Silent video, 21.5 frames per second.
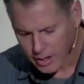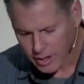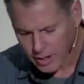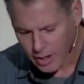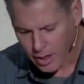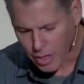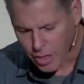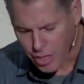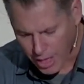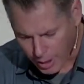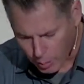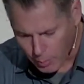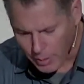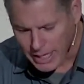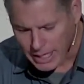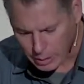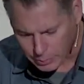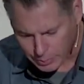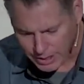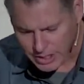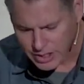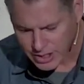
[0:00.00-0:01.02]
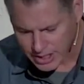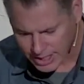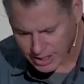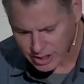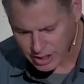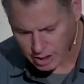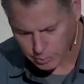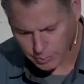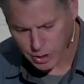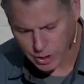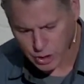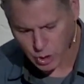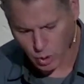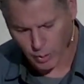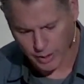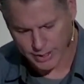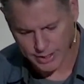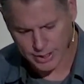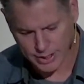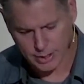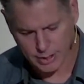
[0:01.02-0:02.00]
then we can resist and
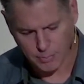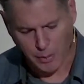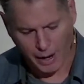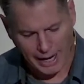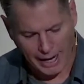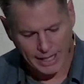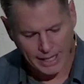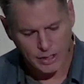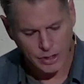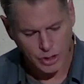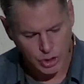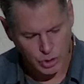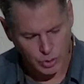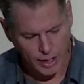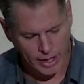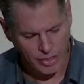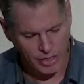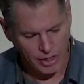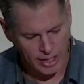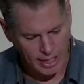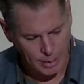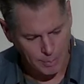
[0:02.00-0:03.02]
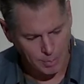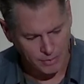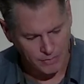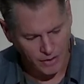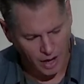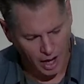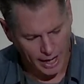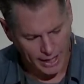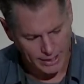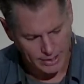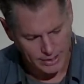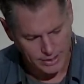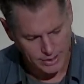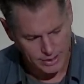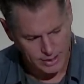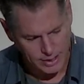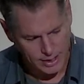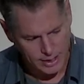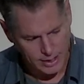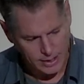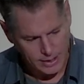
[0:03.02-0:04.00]
rejoice by His strength that He provides.
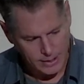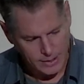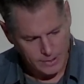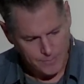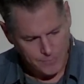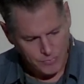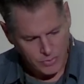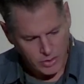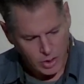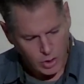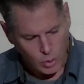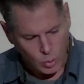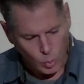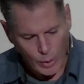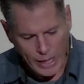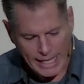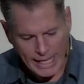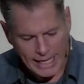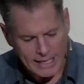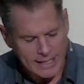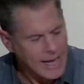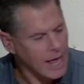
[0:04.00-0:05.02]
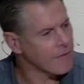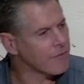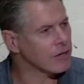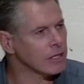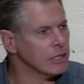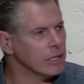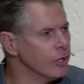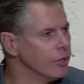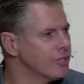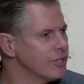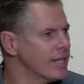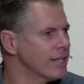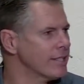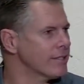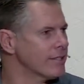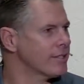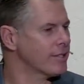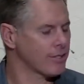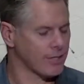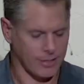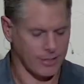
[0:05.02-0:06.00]
We can never lose it.
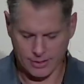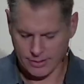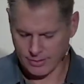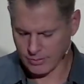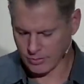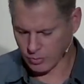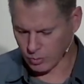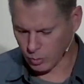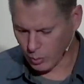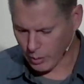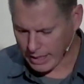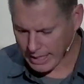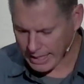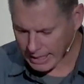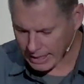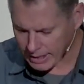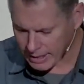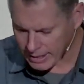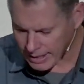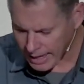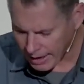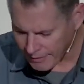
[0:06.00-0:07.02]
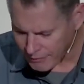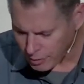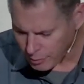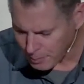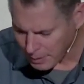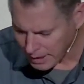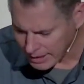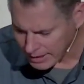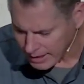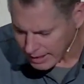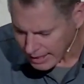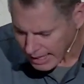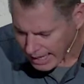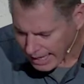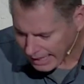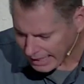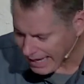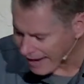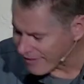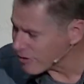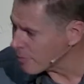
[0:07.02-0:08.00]
We can never
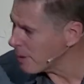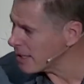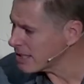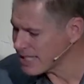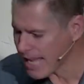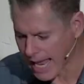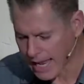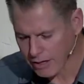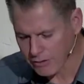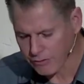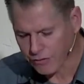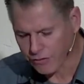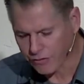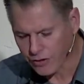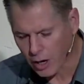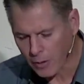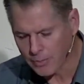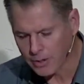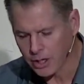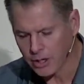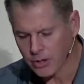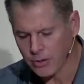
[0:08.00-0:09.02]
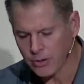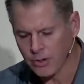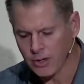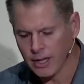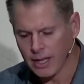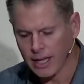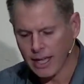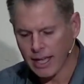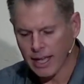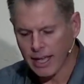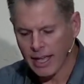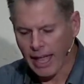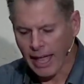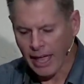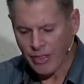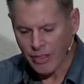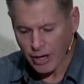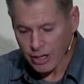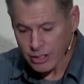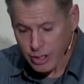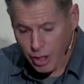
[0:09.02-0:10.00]
be taken from you. And
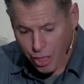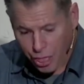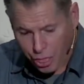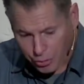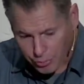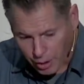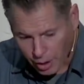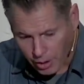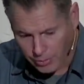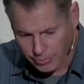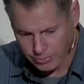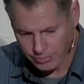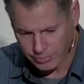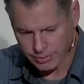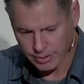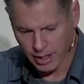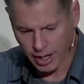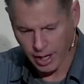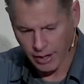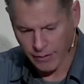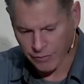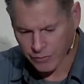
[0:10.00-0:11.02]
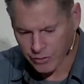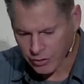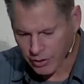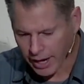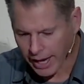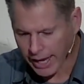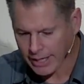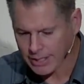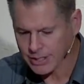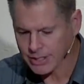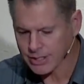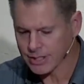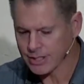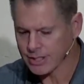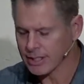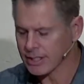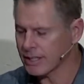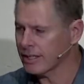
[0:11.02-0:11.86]
there is a throne of grace